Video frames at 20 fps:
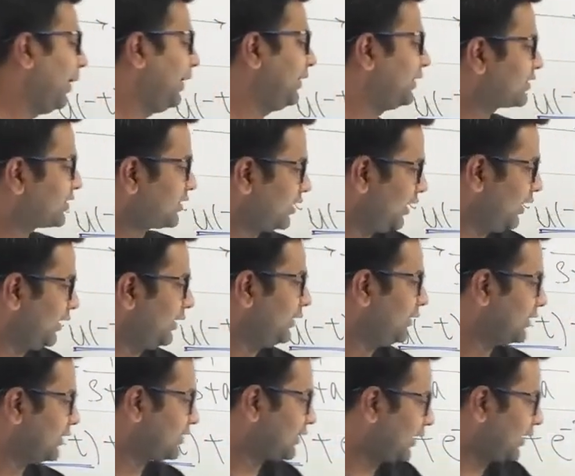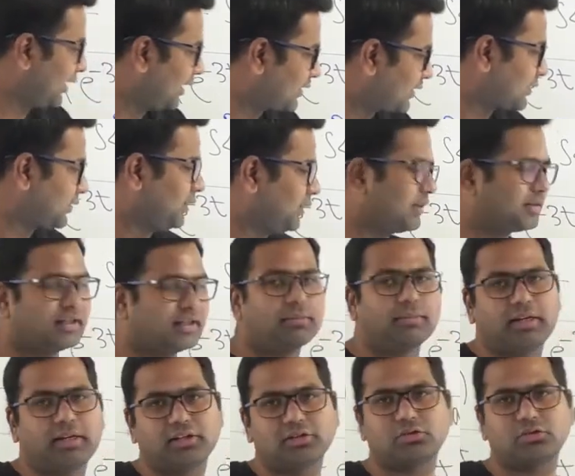minus 3 less than S less than
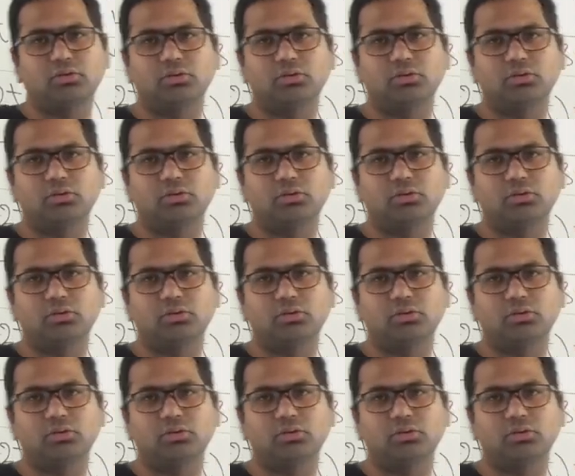minus